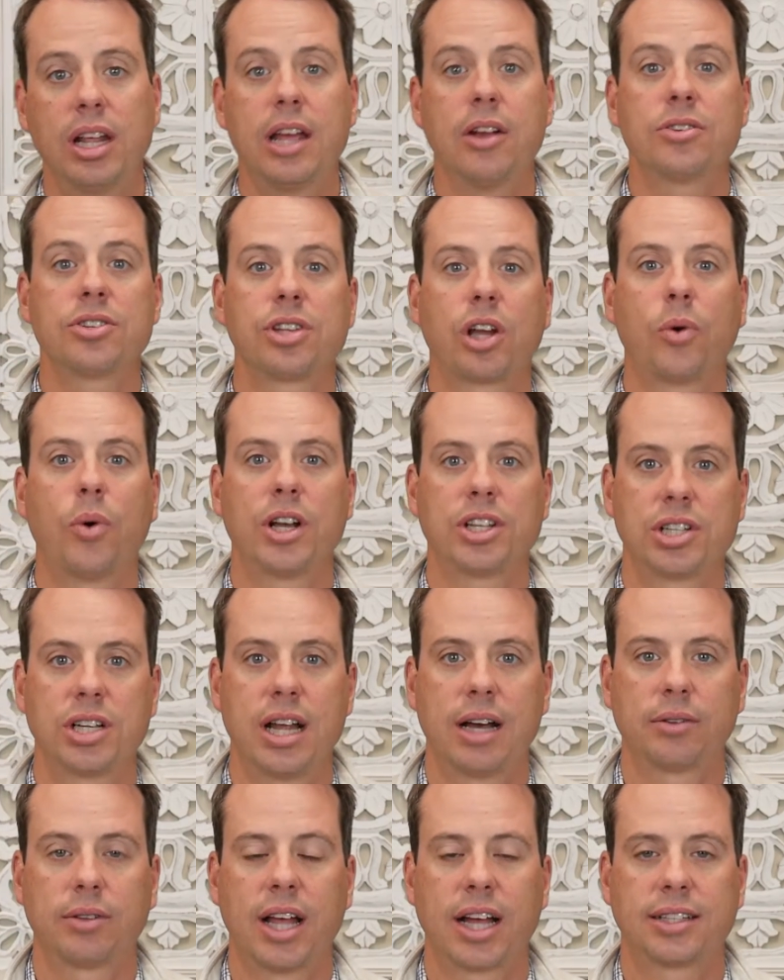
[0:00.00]
Here's the question
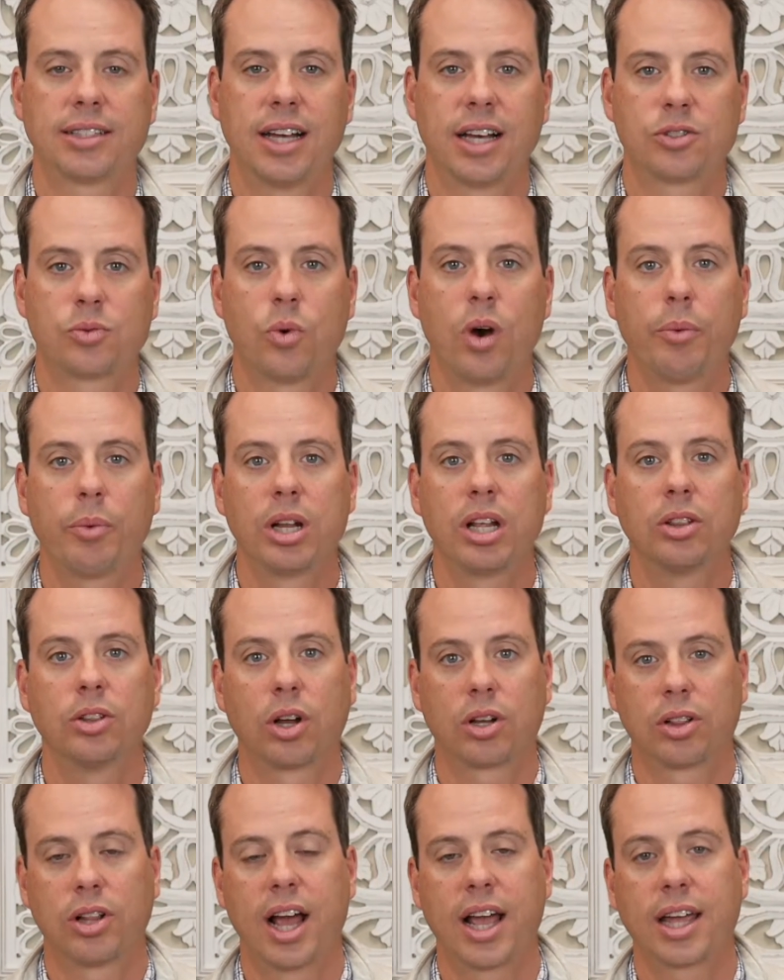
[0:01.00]
I'd like to ask. What would it
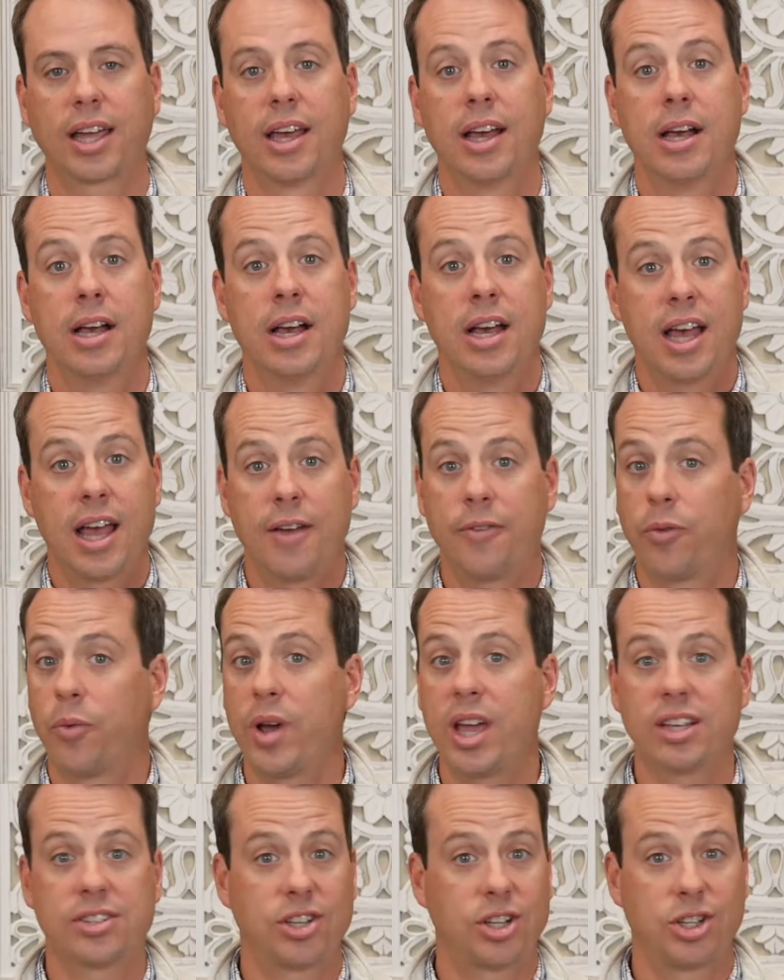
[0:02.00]
look like if
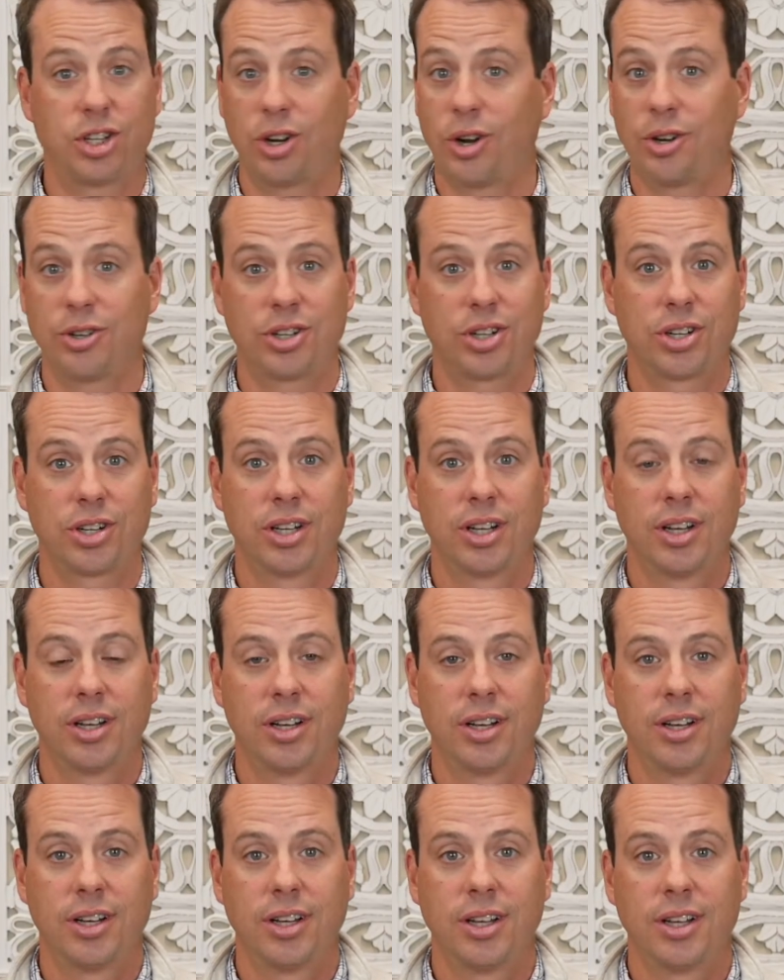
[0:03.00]
we as a church
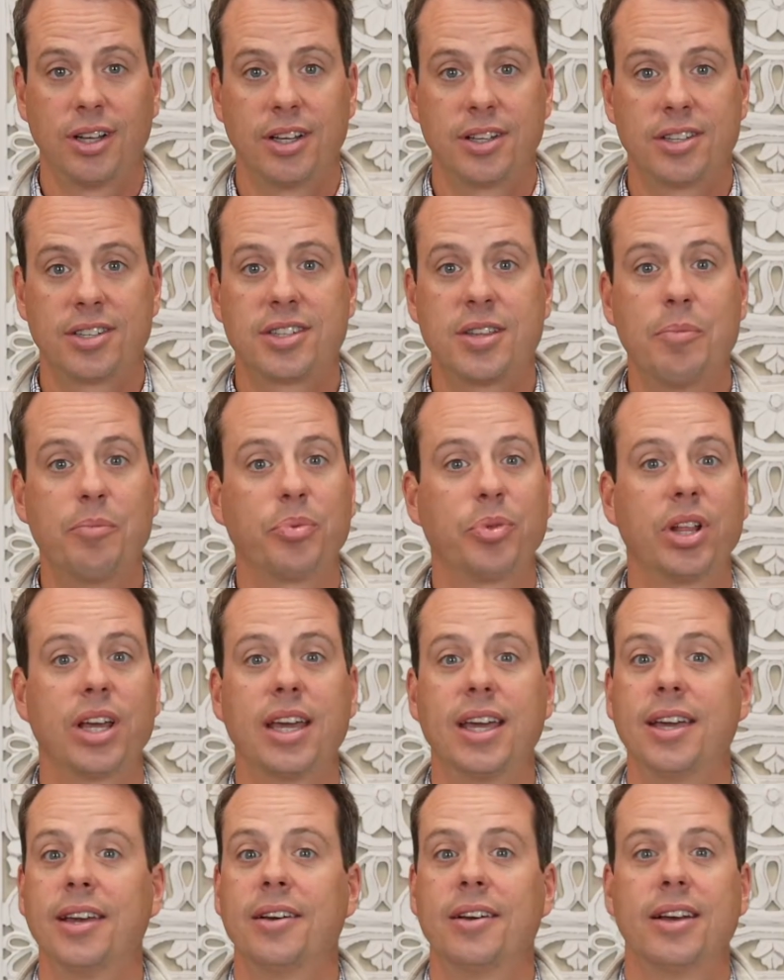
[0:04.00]

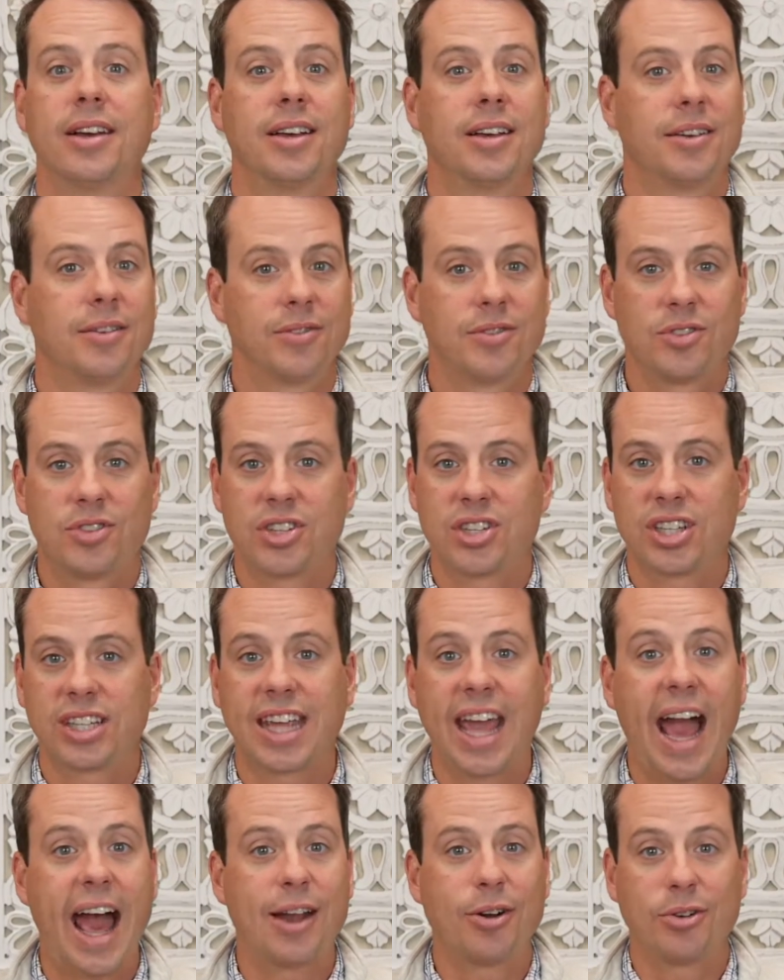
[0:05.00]
simply
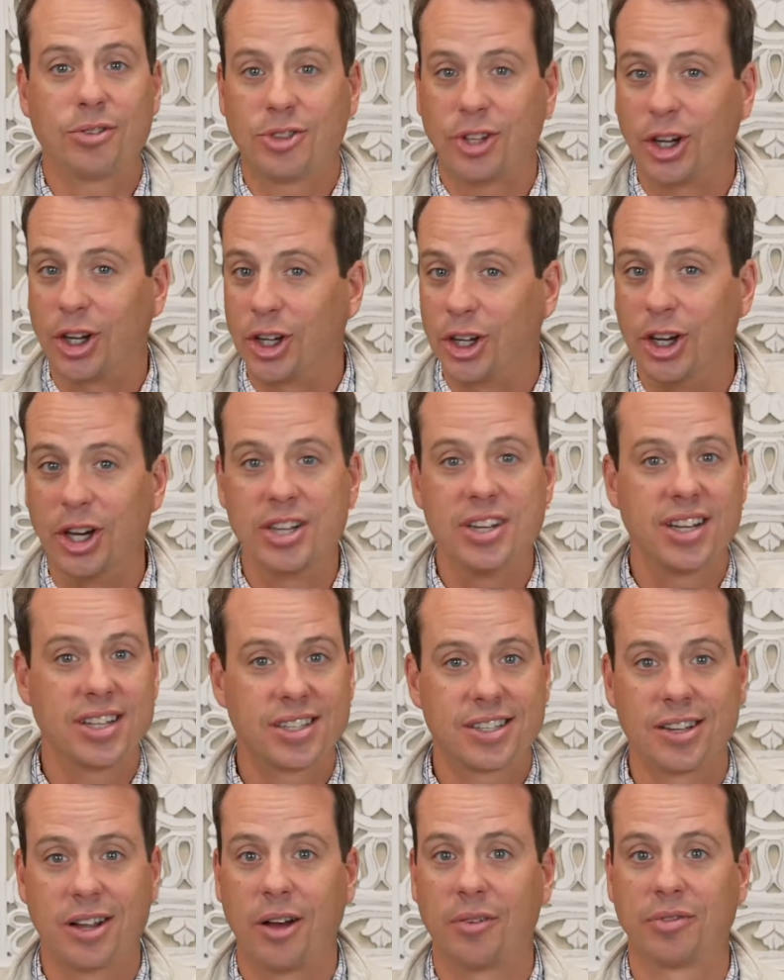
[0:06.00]
scattered the
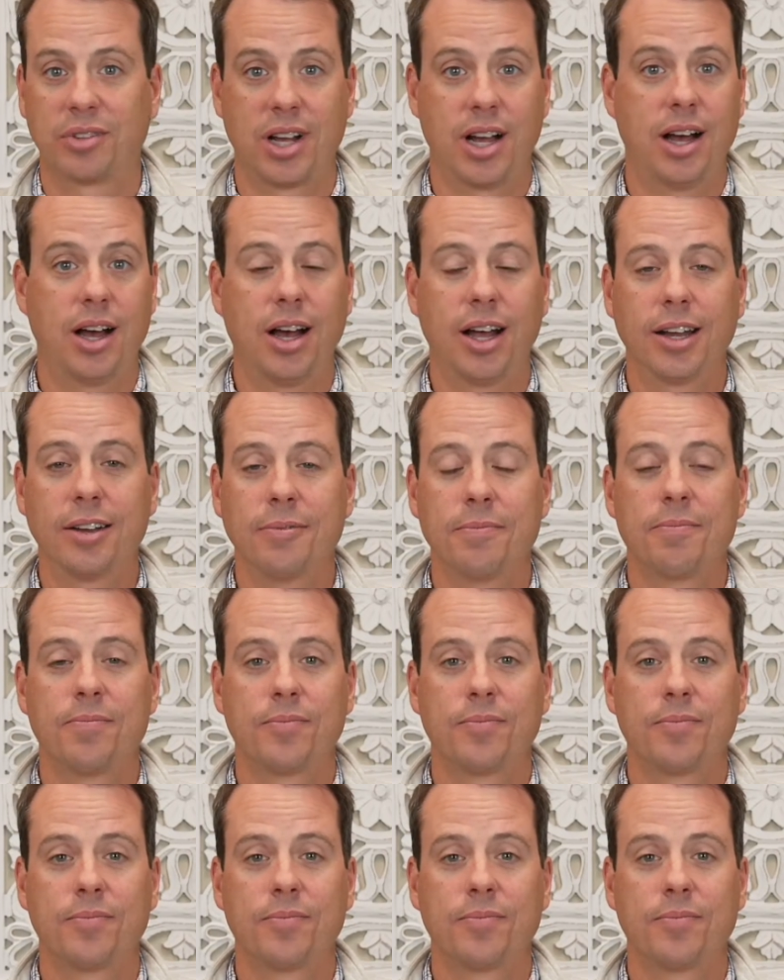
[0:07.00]
goodness of God